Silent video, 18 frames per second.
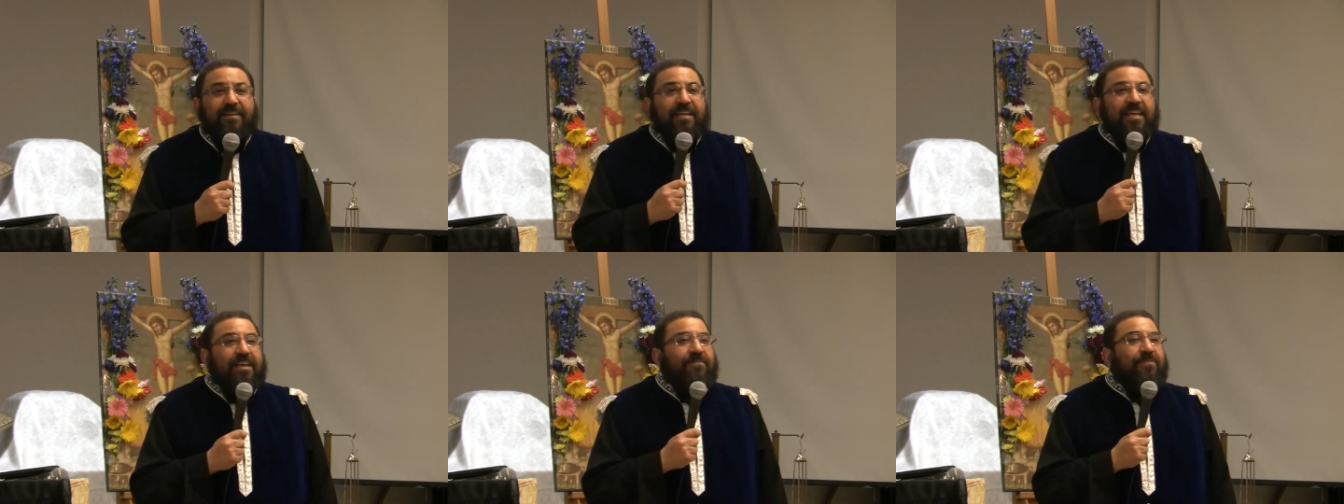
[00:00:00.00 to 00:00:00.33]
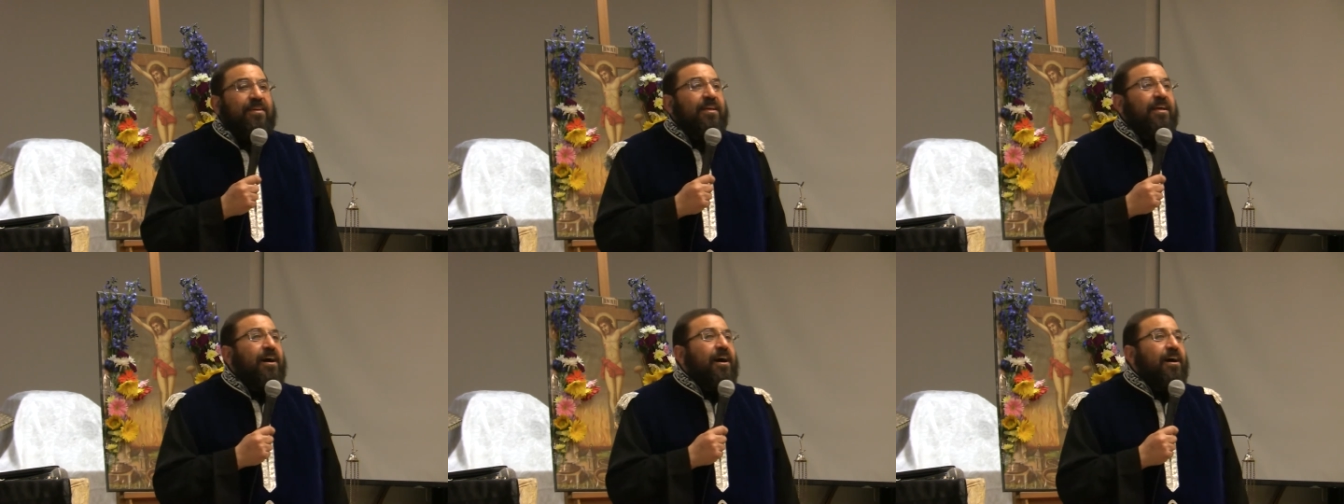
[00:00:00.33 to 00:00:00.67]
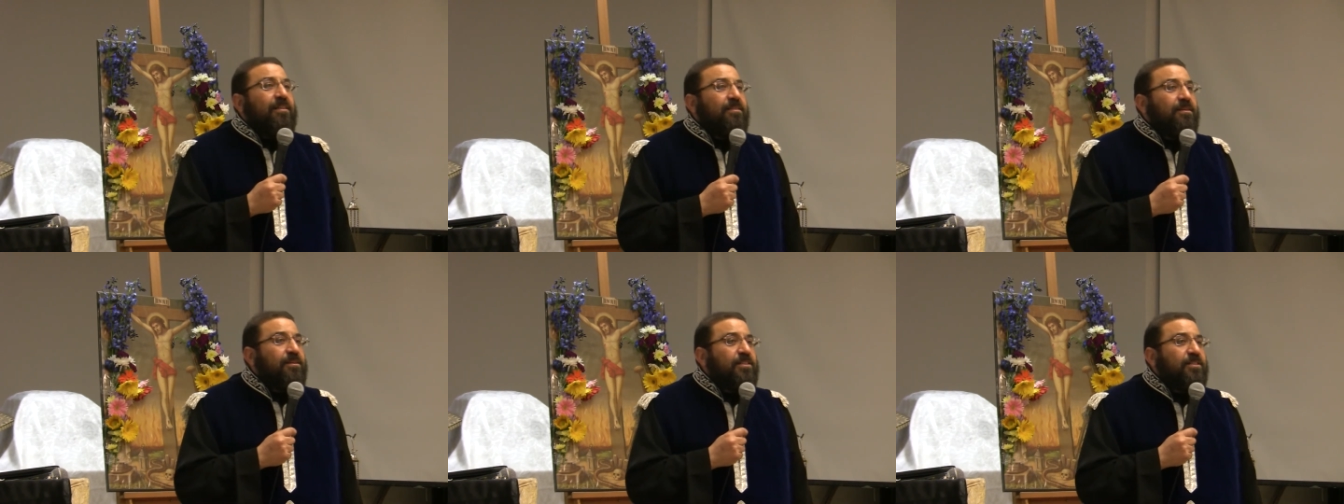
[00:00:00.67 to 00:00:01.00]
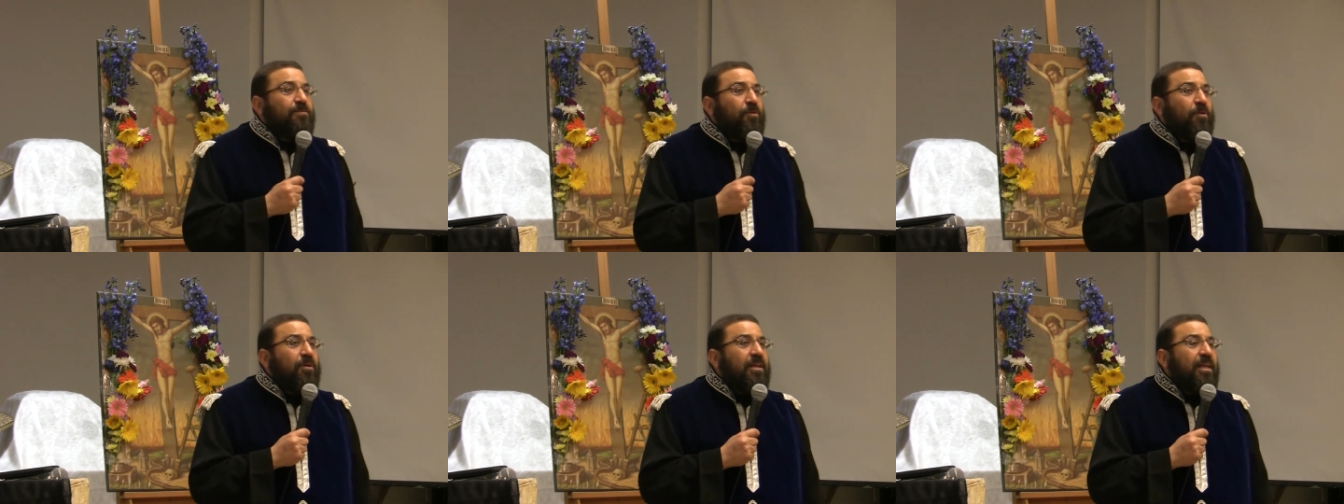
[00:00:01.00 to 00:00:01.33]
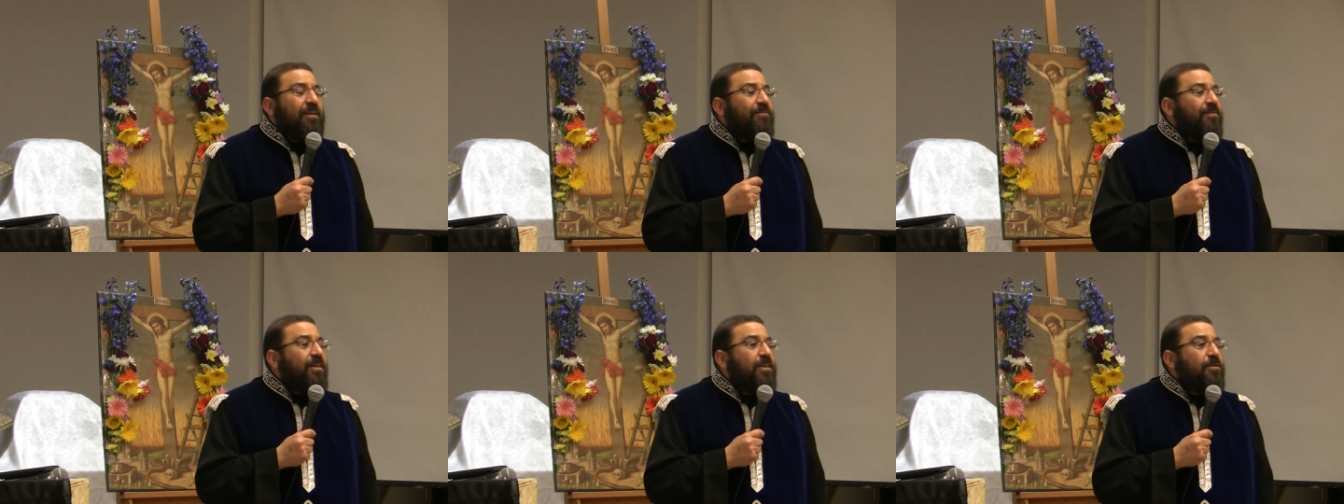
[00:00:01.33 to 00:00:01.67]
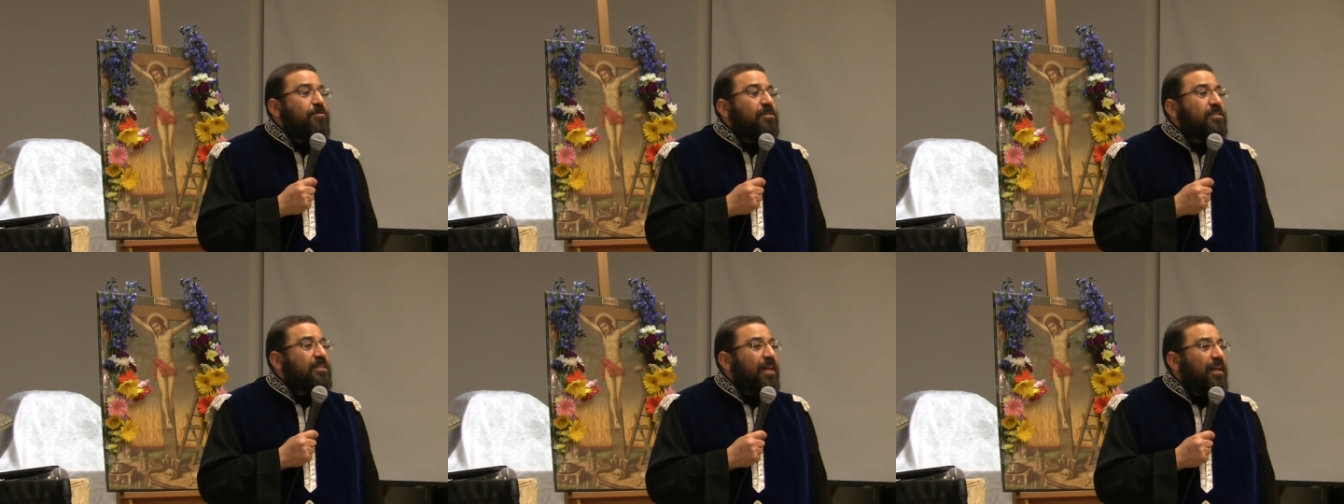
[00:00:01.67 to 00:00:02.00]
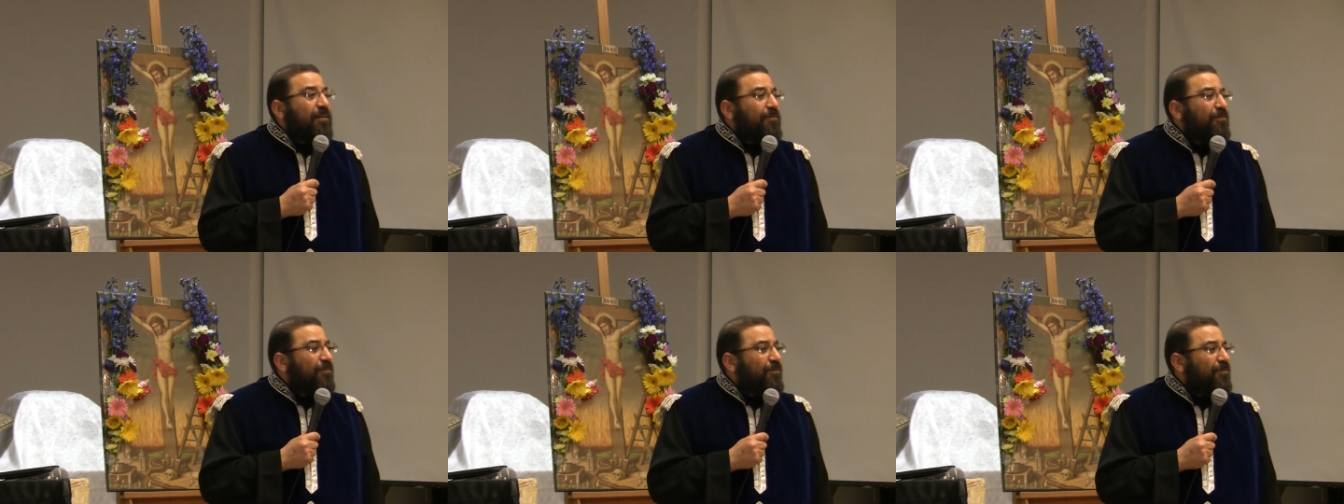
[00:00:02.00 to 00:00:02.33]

giving others more, giving yourself.